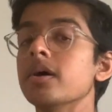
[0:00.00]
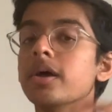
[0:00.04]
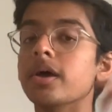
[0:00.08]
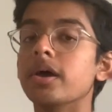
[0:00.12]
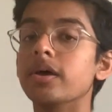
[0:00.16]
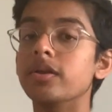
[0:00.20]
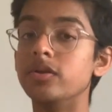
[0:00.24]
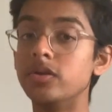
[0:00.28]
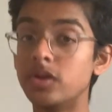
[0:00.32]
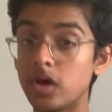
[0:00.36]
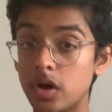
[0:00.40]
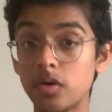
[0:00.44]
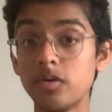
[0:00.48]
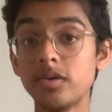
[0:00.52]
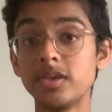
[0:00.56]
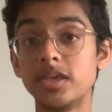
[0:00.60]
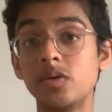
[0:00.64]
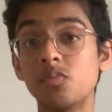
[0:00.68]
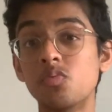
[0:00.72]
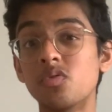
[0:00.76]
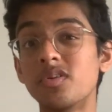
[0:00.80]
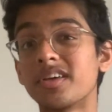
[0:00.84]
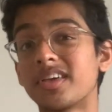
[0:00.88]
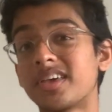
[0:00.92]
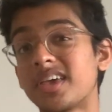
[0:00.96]
No, you
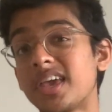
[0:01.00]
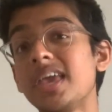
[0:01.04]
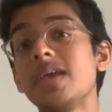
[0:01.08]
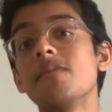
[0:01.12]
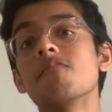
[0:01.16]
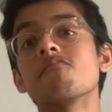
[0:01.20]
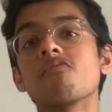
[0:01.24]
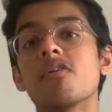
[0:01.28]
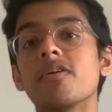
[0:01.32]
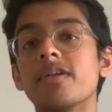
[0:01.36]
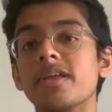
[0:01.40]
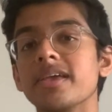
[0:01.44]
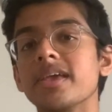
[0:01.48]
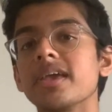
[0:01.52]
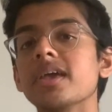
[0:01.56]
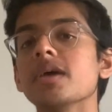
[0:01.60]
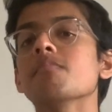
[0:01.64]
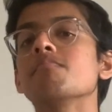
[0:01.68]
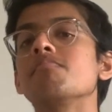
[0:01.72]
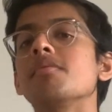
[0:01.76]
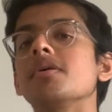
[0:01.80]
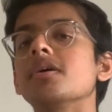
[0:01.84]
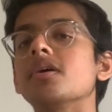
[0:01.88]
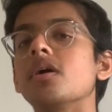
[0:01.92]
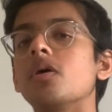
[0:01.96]
want to keep running it,
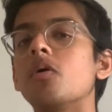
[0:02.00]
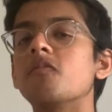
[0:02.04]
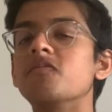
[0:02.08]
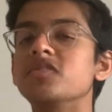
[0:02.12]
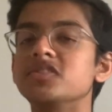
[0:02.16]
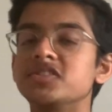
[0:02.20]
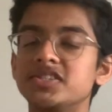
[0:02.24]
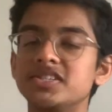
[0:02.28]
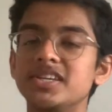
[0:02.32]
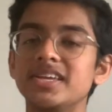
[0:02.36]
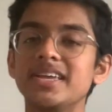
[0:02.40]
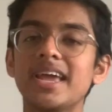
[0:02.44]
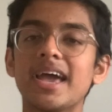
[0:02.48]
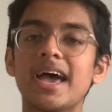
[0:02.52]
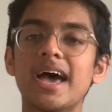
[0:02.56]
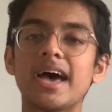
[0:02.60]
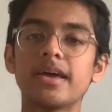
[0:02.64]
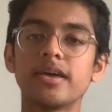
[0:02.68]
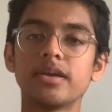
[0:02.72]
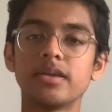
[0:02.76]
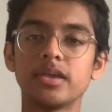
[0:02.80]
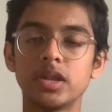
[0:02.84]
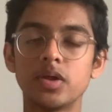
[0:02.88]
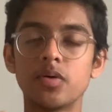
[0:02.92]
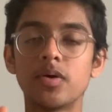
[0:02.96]
but obviously
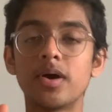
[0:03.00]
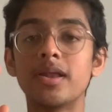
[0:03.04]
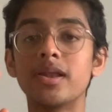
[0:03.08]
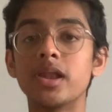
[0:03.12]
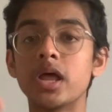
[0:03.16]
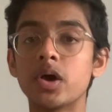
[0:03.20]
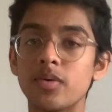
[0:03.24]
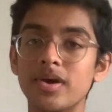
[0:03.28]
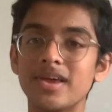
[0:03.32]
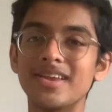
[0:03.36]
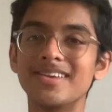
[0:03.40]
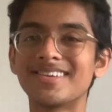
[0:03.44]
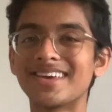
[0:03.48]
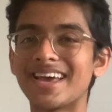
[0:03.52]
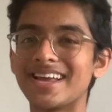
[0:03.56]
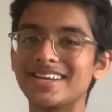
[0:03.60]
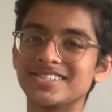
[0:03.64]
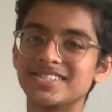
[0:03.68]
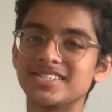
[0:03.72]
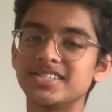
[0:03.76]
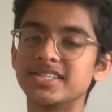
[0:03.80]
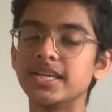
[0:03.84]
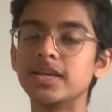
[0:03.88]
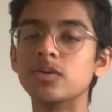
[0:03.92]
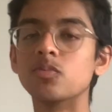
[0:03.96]
at, you know, a lower
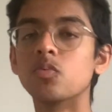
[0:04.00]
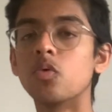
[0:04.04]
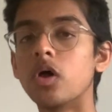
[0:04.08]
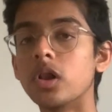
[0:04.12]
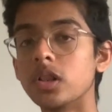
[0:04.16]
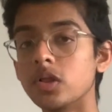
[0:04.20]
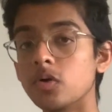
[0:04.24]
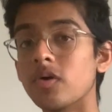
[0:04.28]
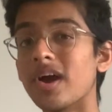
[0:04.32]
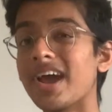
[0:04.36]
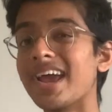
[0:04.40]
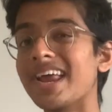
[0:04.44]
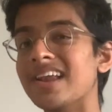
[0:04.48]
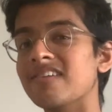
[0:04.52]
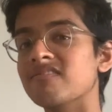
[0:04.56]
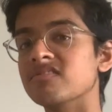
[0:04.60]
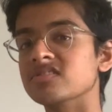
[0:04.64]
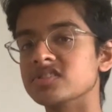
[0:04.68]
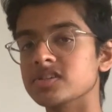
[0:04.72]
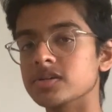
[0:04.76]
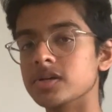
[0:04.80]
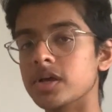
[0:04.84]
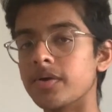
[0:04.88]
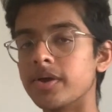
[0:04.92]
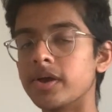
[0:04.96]
intensity while your A-levels
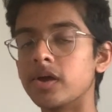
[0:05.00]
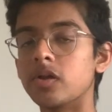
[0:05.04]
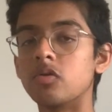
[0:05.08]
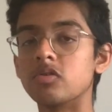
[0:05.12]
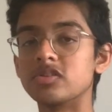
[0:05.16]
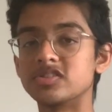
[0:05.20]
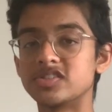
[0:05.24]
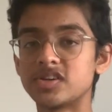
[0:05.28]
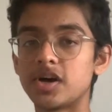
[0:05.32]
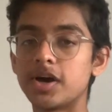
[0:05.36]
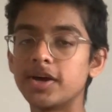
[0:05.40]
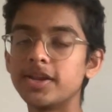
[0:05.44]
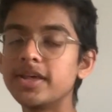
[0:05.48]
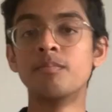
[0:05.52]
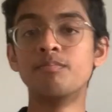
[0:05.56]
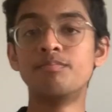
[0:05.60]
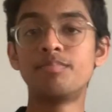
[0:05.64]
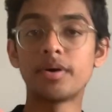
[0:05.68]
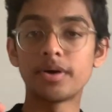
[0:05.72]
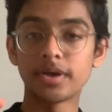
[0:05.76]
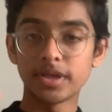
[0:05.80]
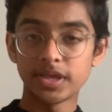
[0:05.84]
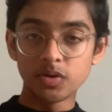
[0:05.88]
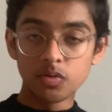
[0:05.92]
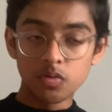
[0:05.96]
are going alongside it.
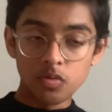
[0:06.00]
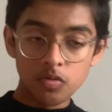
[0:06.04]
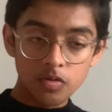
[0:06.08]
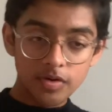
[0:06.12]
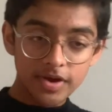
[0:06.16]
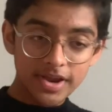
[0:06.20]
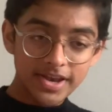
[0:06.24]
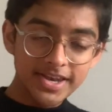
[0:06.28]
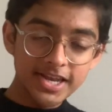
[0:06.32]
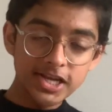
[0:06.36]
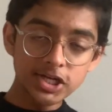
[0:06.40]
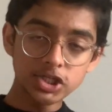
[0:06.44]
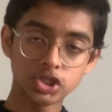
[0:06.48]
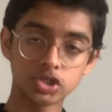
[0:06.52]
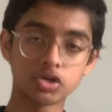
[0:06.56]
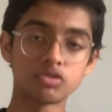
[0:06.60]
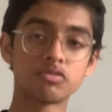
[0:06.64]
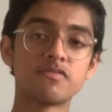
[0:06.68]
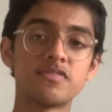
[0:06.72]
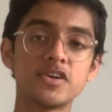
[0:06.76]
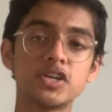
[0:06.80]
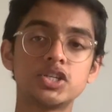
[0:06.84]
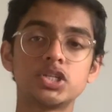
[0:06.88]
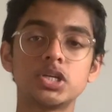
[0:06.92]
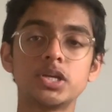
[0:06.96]
But your initial
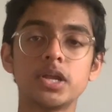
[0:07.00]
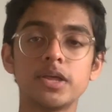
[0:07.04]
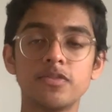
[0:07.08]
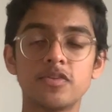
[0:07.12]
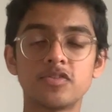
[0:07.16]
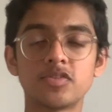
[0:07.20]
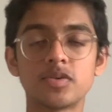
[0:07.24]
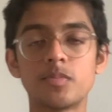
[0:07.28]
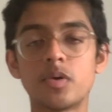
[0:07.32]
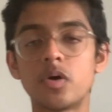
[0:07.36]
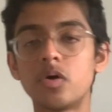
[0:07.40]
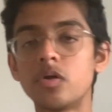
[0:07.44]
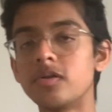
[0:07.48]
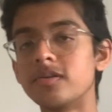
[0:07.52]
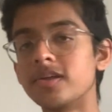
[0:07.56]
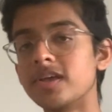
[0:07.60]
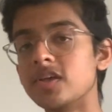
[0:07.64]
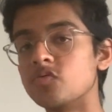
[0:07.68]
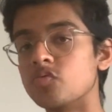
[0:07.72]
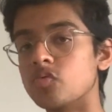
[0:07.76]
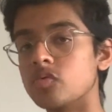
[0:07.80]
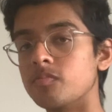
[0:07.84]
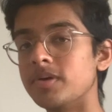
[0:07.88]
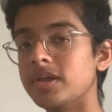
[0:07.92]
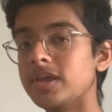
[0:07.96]
revision in the summer holidays
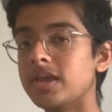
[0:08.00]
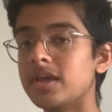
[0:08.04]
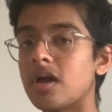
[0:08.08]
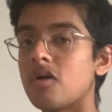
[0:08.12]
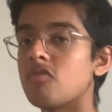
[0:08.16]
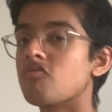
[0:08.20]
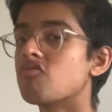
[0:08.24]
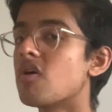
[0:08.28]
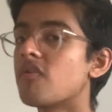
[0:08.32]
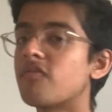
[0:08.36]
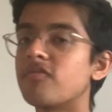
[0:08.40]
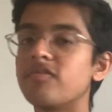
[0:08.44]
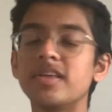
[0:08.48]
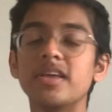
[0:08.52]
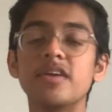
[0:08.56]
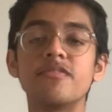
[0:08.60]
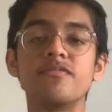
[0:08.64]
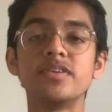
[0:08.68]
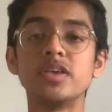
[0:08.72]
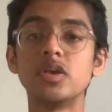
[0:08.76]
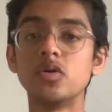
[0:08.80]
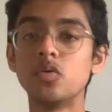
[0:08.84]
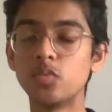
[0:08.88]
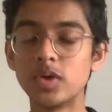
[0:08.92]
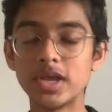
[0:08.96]
will be roughly a
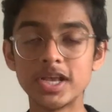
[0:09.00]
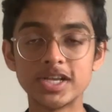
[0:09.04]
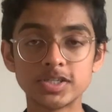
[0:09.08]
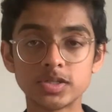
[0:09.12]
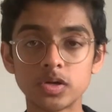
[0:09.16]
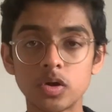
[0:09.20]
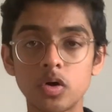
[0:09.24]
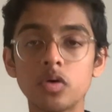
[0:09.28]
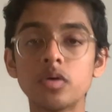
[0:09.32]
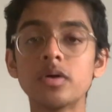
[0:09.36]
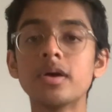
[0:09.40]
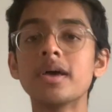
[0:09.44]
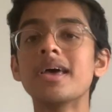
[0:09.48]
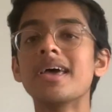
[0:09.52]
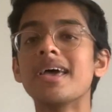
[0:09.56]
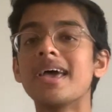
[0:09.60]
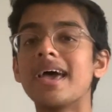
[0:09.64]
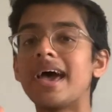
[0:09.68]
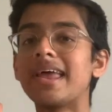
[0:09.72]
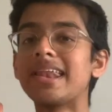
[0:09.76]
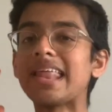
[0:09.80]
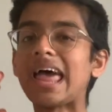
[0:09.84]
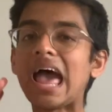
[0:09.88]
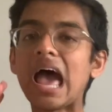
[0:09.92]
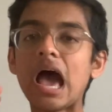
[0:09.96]
few weeks long.
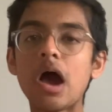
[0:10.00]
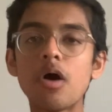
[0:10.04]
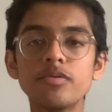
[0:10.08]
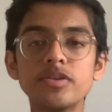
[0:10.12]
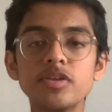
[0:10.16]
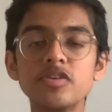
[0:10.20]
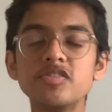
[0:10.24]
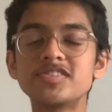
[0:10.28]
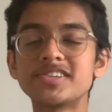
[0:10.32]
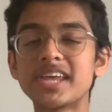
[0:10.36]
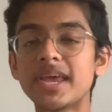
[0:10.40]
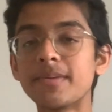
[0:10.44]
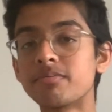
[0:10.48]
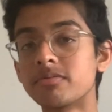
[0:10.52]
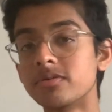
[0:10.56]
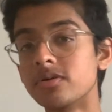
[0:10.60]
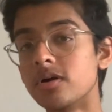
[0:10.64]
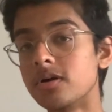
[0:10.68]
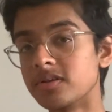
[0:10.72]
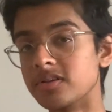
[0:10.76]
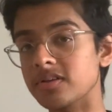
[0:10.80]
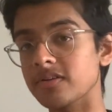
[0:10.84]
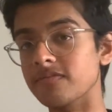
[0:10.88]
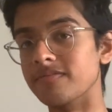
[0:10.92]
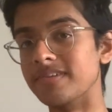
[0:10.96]
And how do you stay
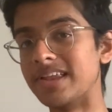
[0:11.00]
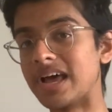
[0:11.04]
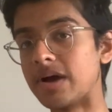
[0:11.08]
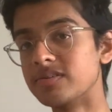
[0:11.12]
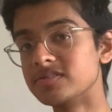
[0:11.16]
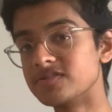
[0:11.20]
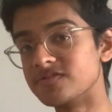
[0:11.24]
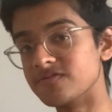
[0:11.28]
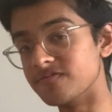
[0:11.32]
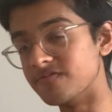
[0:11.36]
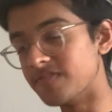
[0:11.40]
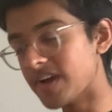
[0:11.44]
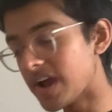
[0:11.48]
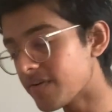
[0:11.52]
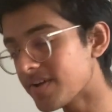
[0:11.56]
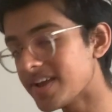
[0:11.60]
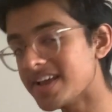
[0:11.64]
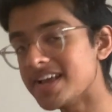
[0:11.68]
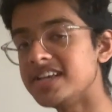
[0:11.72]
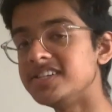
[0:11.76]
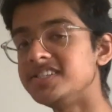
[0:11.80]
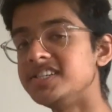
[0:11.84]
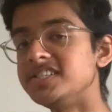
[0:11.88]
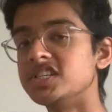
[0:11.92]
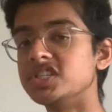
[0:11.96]
productive? Now, it's very
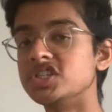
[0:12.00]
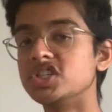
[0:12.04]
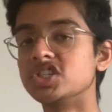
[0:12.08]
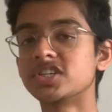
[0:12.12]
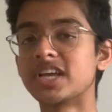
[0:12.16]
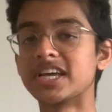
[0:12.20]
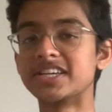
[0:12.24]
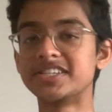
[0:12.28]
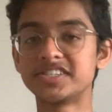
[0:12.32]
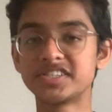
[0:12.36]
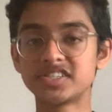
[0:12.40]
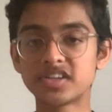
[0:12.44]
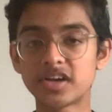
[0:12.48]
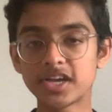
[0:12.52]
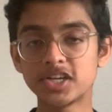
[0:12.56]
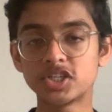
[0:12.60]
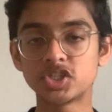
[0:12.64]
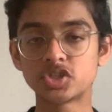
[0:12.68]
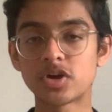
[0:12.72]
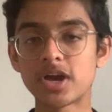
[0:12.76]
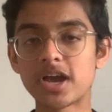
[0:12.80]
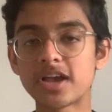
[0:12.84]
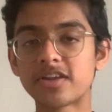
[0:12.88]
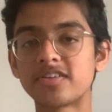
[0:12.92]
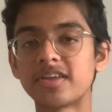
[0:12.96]
easy to just get
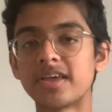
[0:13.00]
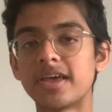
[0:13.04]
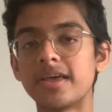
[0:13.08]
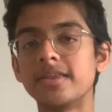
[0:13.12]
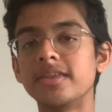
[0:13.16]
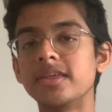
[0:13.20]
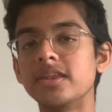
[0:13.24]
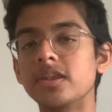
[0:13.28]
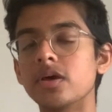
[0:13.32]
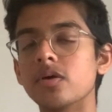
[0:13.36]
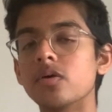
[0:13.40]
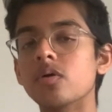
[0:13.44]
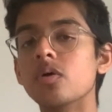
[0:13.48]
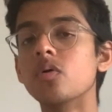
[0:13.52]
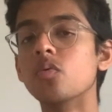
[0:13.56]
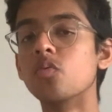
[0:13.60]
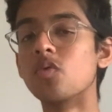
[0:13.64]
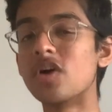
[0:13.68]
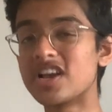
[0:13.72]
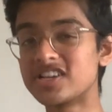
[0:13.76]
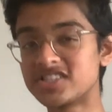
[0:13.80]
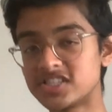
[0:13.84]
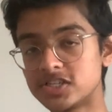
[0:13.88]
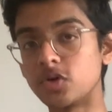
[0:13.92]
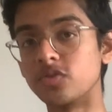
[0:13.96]
sidetracked and, you know,
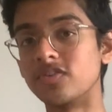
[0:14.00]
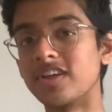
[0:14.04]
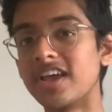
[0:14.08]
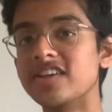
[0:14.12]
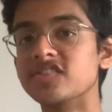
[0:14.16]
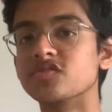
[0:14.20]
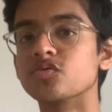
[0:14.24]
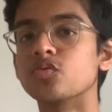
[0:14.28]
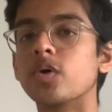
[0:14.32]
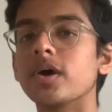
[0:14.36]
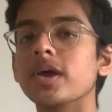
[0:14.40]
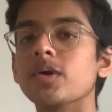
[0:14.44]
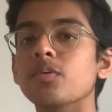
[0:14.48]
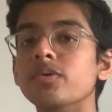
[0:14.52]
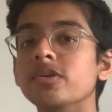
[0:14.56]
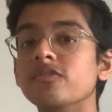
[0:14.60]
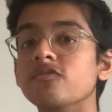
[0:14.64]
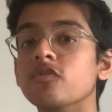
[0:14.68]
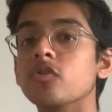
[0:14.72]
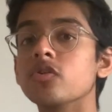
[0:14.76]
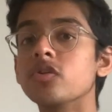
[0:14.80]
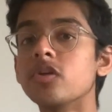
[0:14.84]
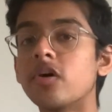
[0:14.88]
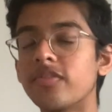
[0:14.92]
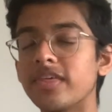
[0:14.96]
waste your days away when you've
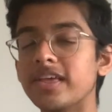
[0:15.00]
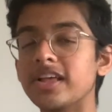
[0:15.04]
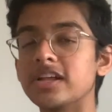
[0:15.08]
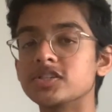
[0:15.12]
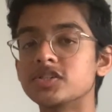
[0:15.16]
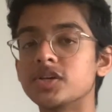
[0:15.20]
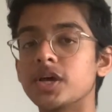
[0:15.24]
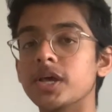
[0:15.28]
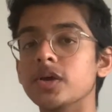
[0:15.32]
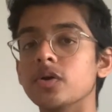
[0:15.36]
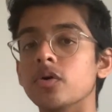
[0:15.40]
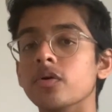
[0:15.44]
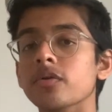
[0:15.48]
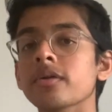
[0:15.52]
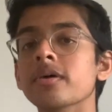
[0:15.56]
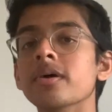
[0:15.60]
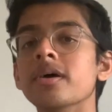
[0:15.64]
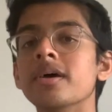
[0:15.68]
got nothing else going on.